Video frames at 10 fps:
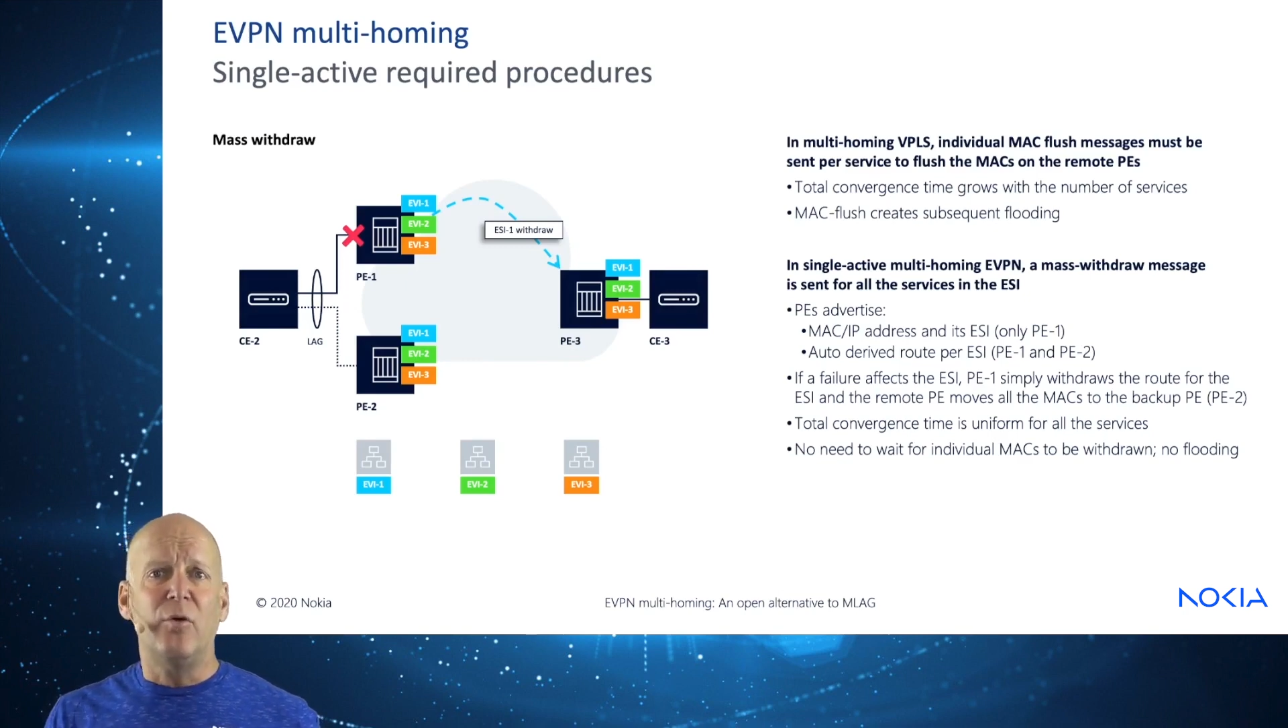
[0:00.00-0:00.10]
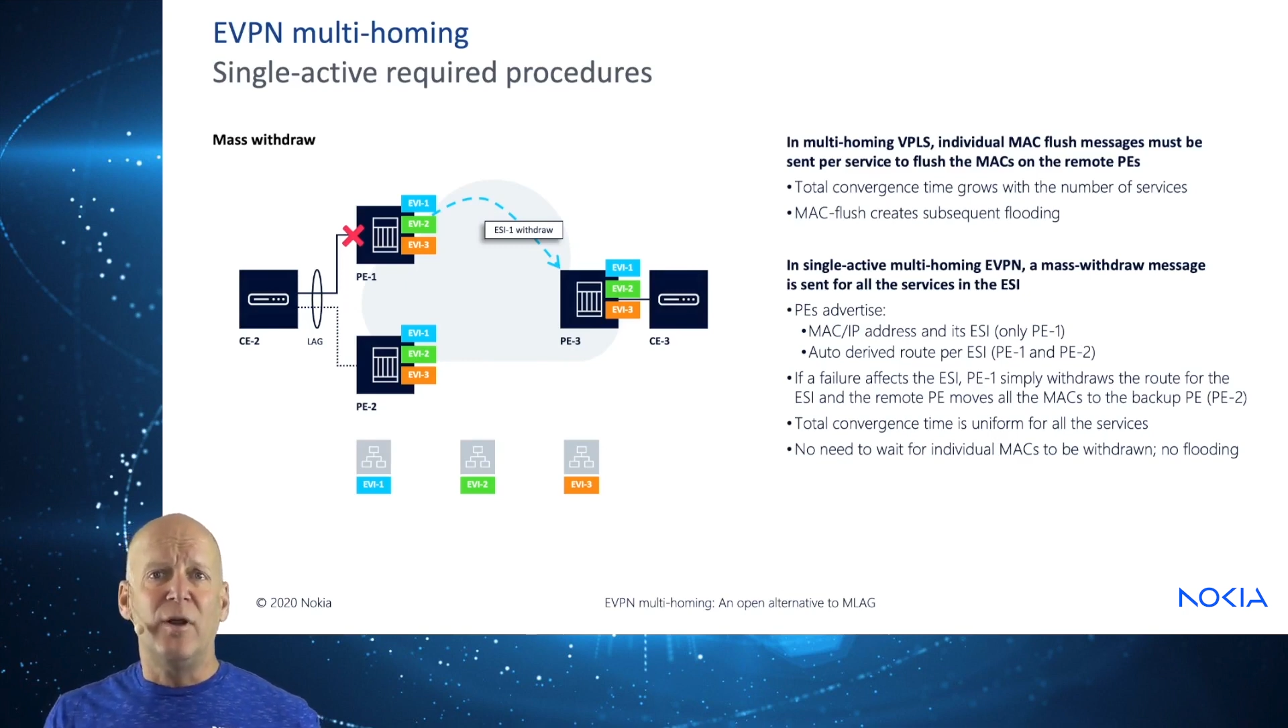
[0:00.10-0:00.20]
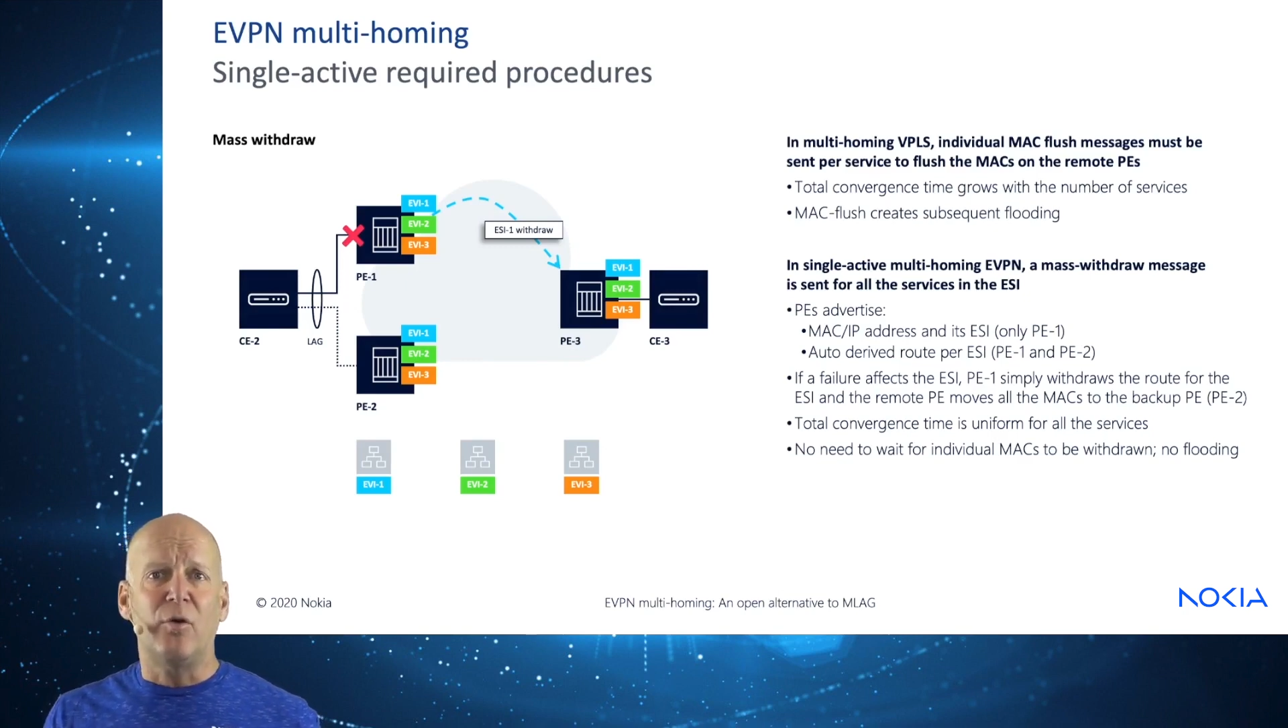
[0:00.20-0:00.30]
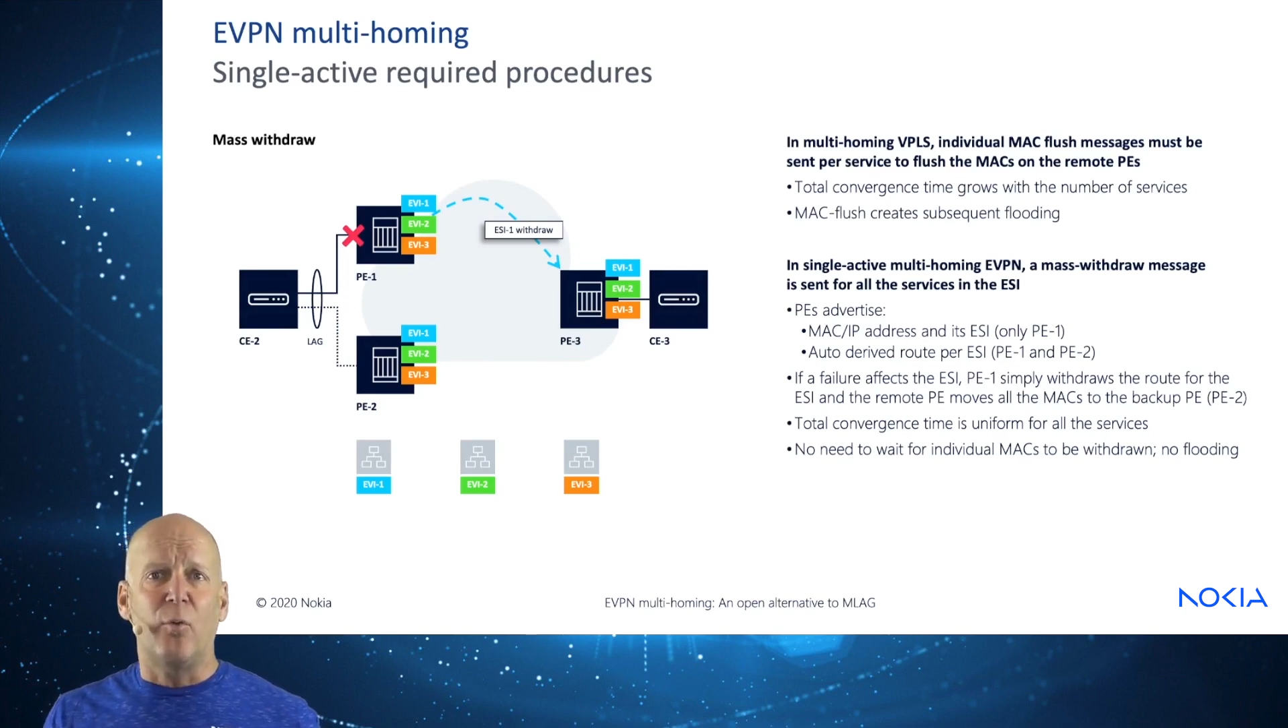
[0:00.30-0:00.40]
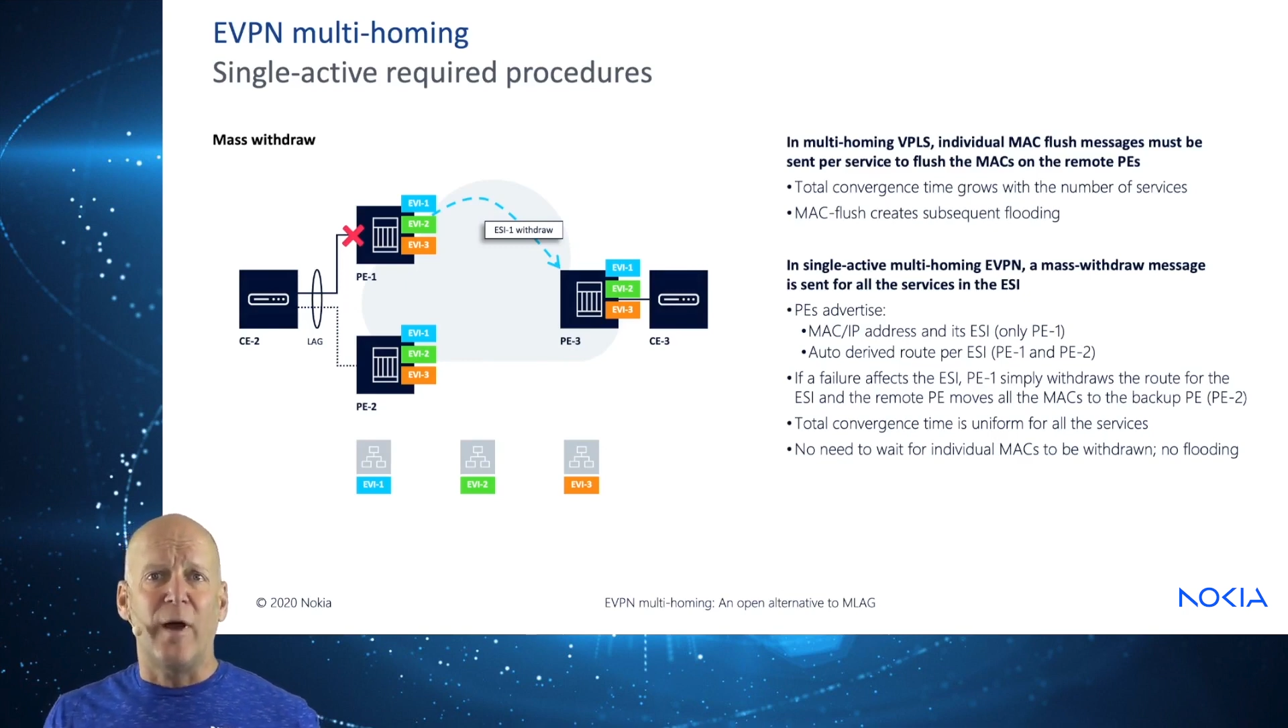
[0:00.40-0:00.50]

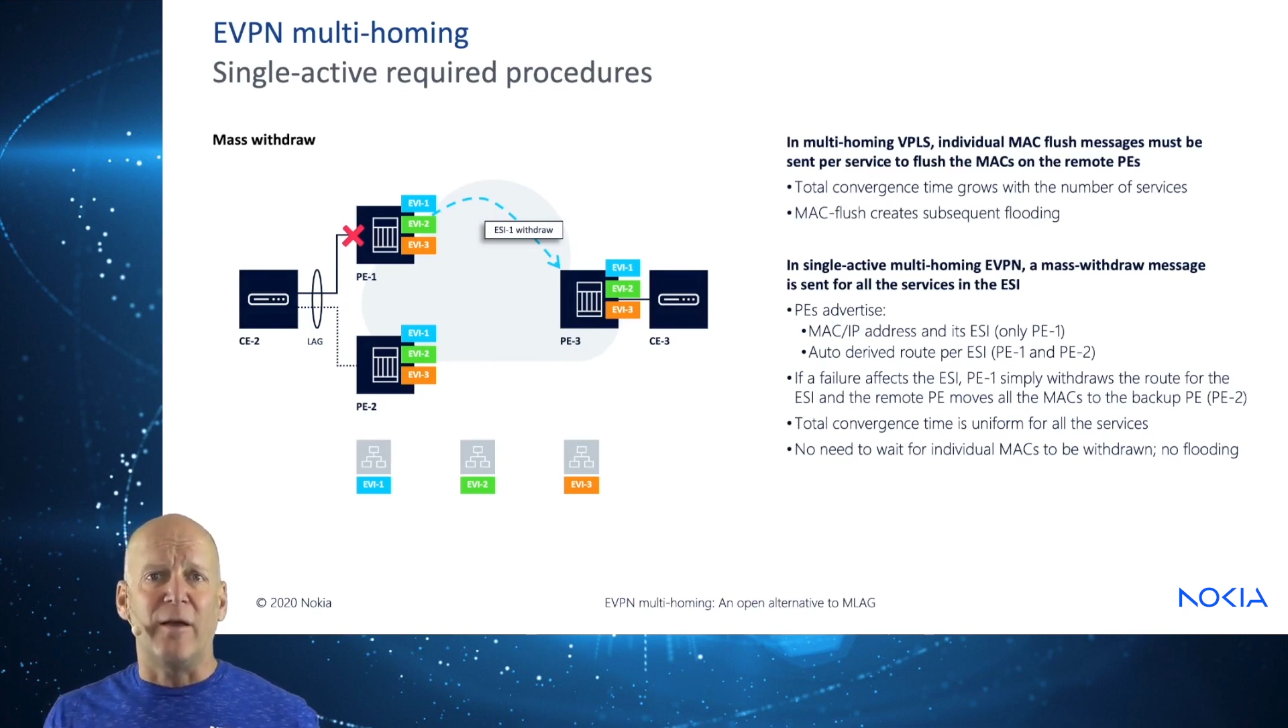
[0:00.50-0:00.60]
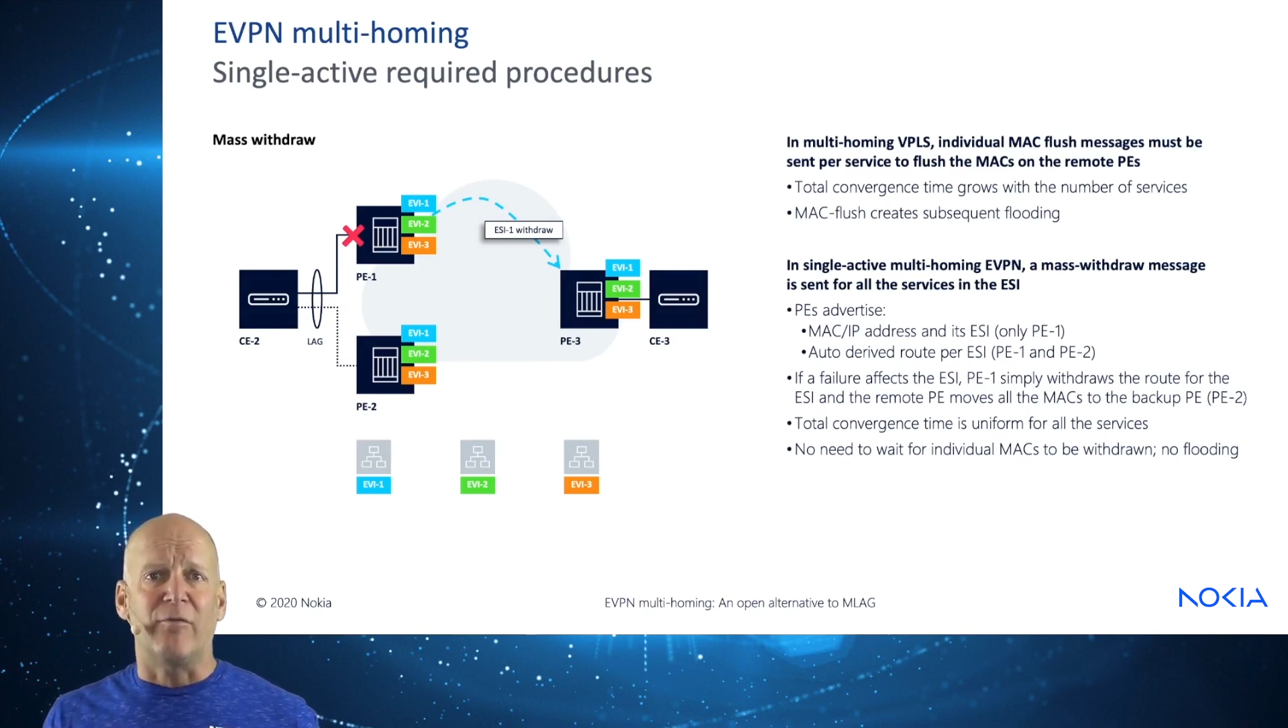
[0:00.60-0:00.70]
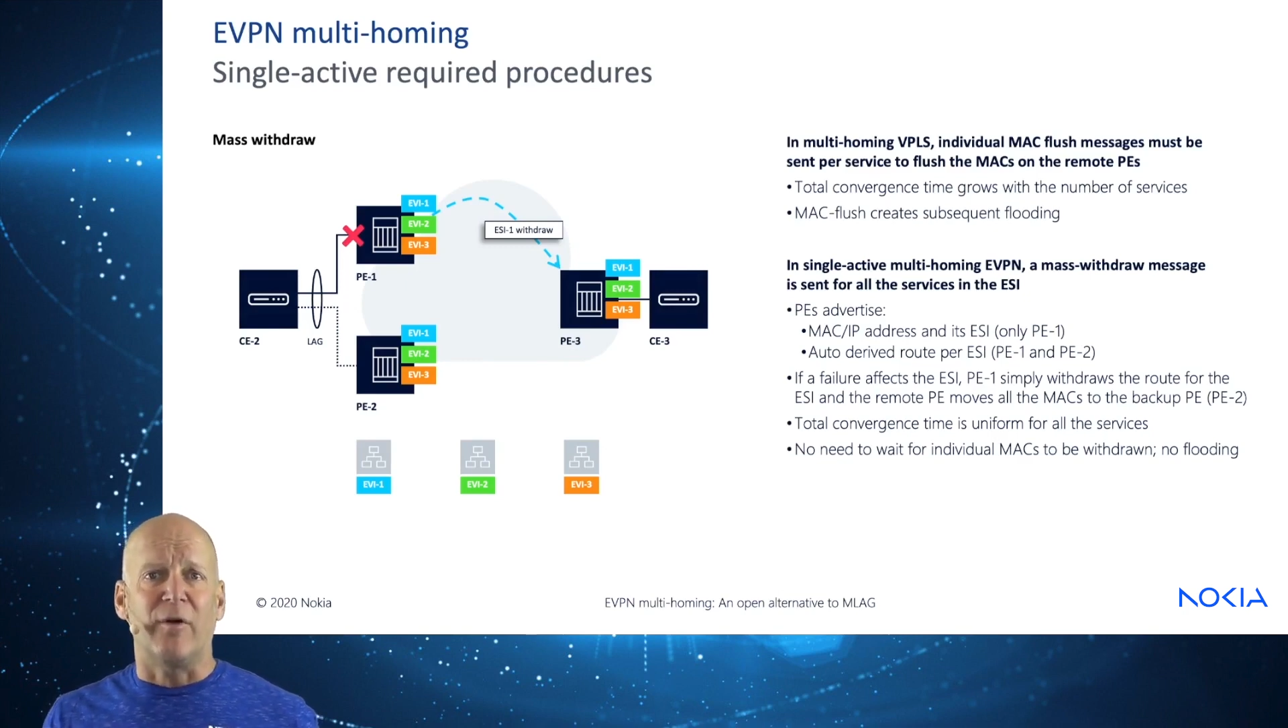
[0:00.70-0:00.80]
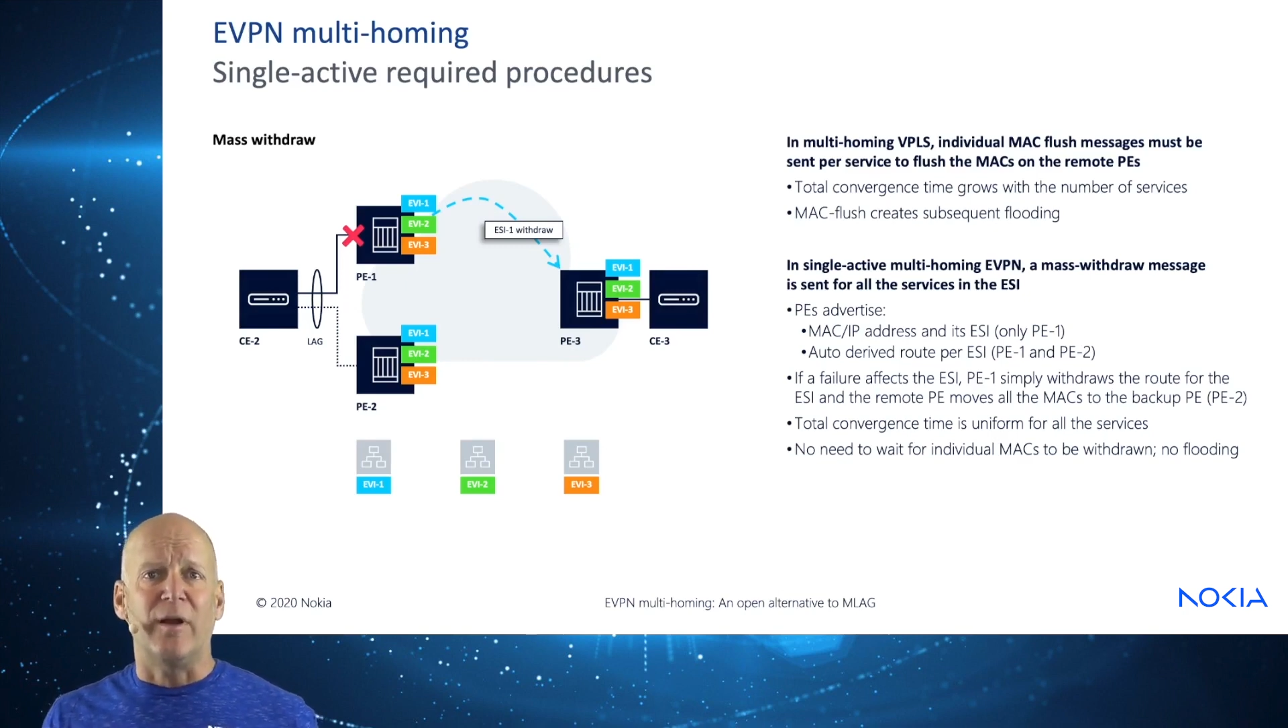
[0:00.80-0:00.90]
need to wait for